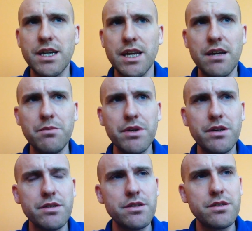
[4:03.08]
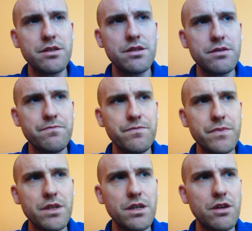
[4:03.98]
that, because
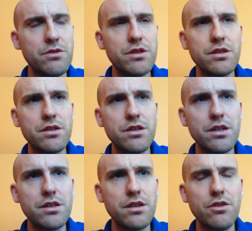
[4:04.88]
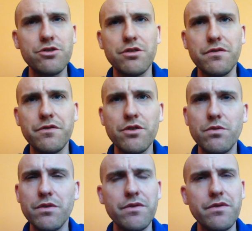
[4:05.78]
the loss you feel
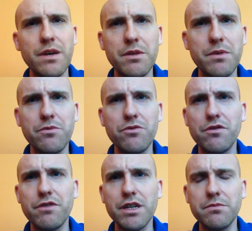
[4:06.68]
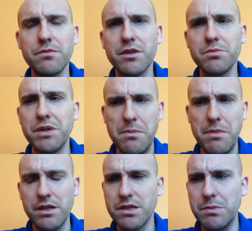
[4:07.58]
with a family member or friend must be
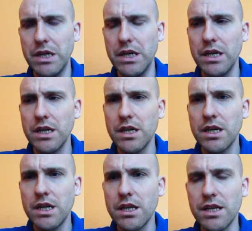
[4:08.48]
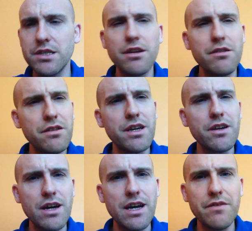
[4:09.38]
immense, but that's the only thing
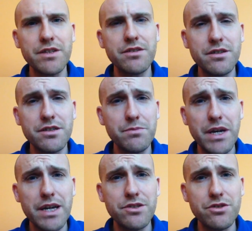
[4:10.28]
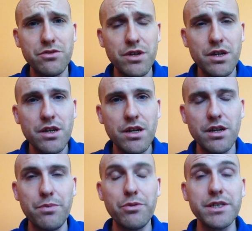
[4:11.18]
I have it to compare to.
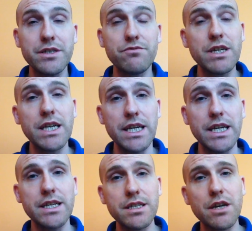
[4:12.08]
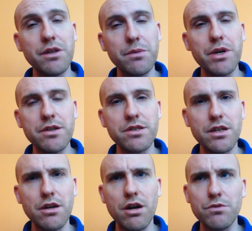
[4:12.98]
Prince really is the only person
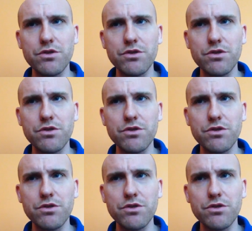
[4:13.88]
that I